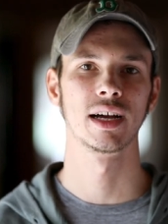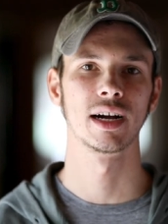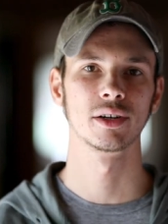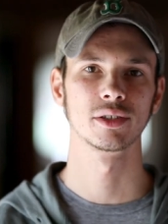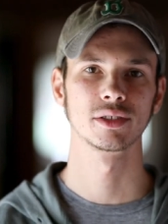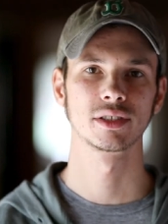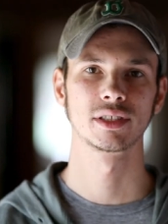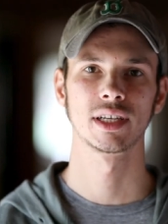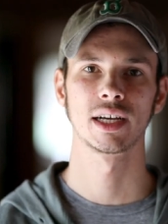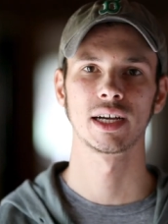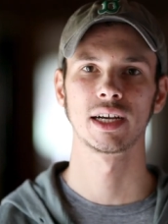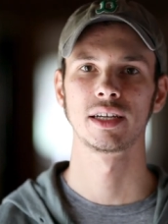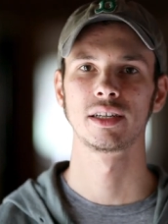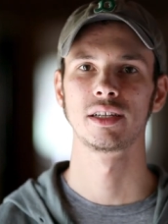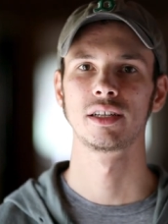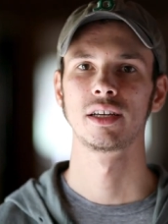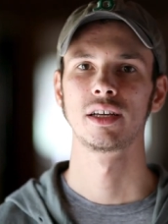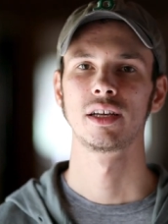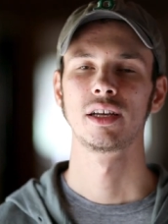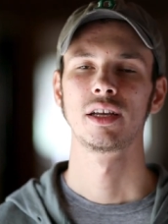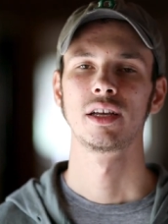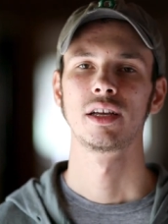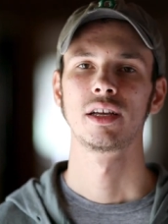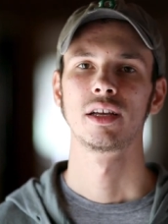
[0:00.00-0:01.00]
outside,
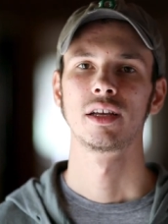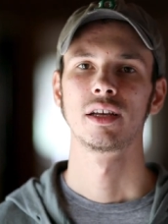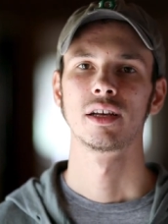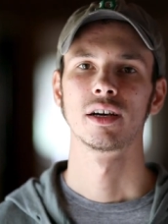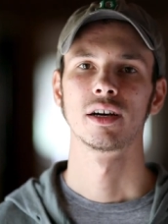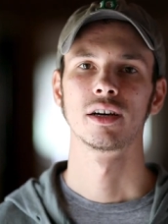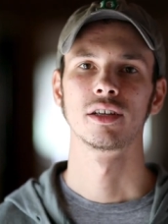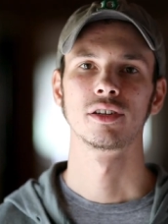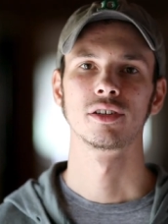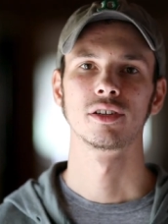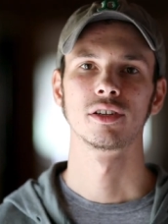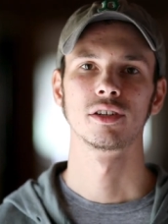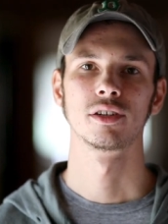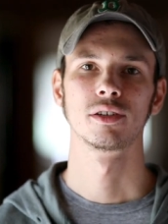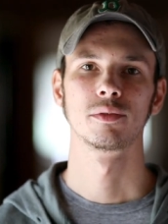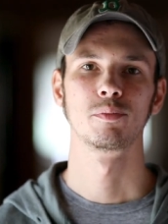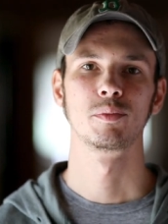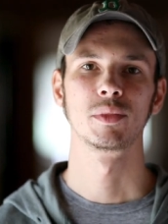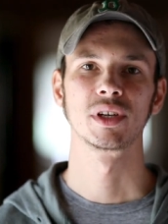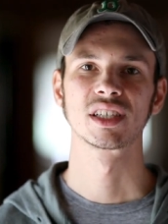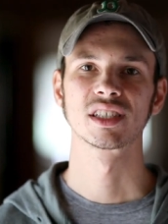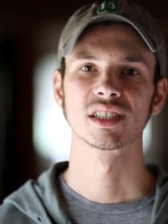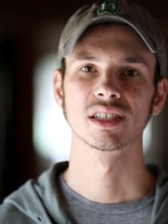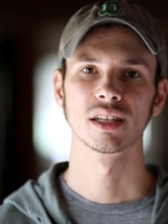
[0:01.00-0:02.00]
under
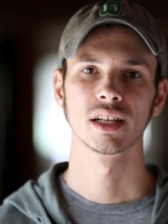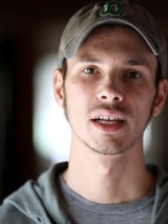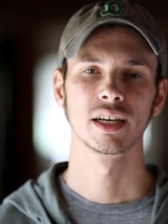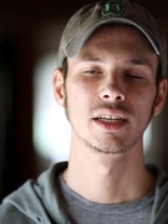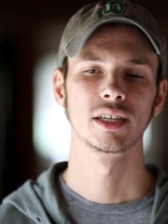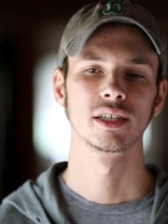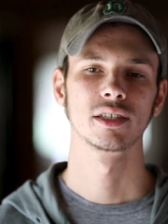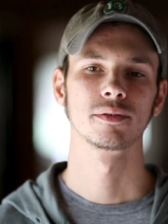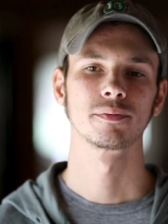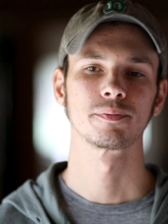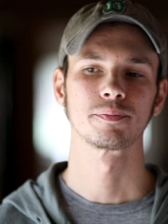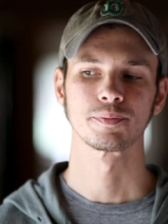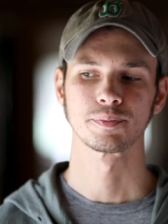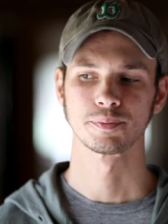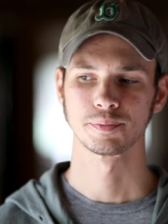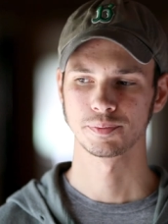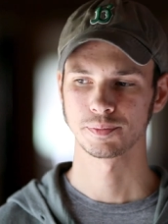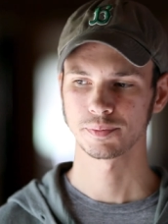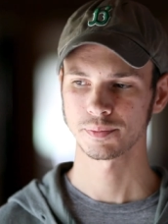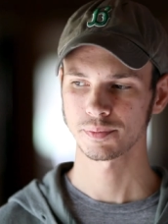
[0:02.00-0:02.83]
mixed lighting,